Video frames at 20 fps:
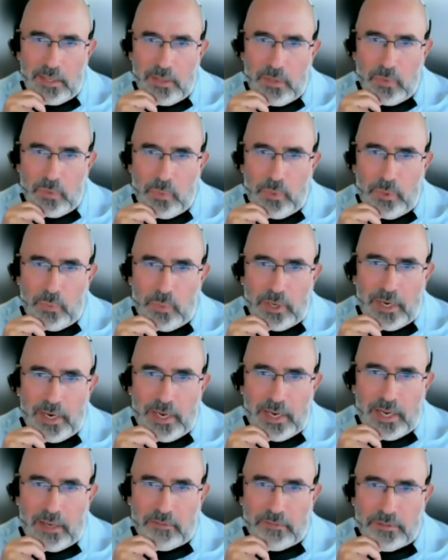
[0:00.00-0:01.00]
We want to
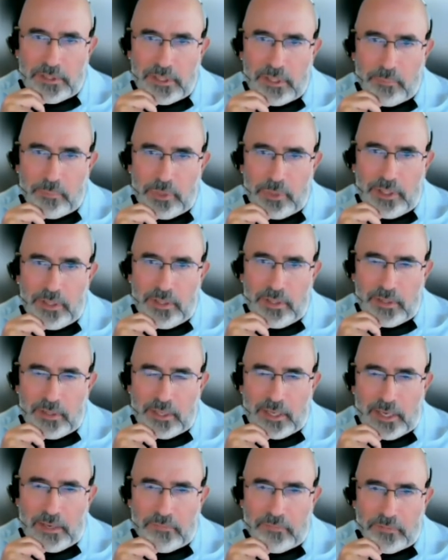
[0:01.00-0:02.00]
have something
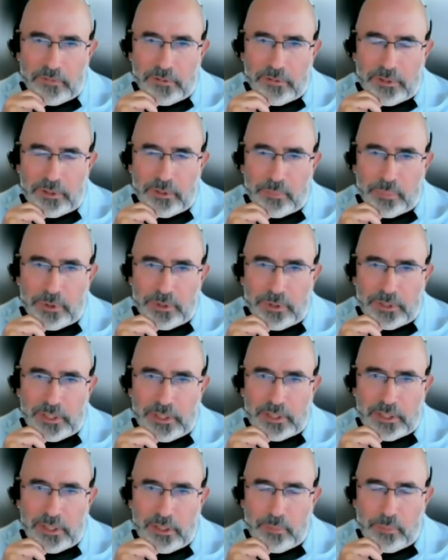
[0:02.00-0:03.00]
thoughtful to
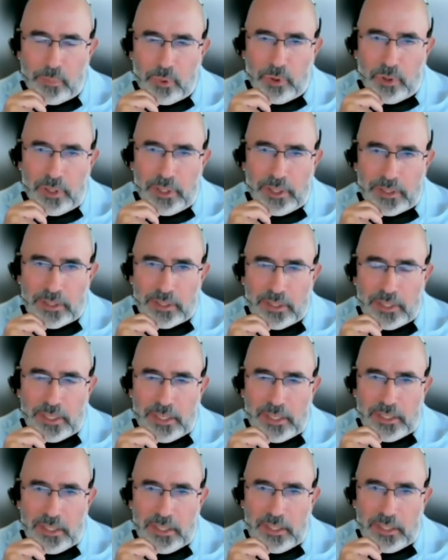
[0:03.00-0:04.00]
present to the board as an
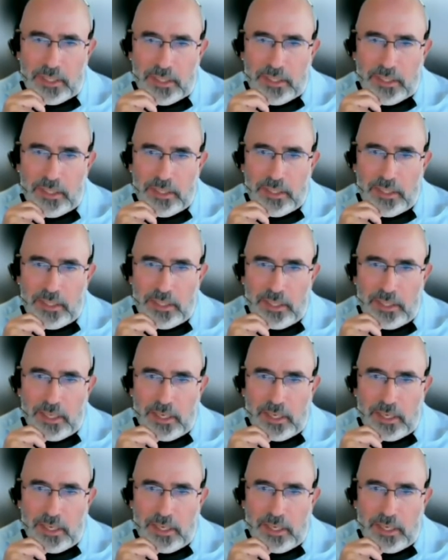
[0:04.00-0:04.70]
idea. Right.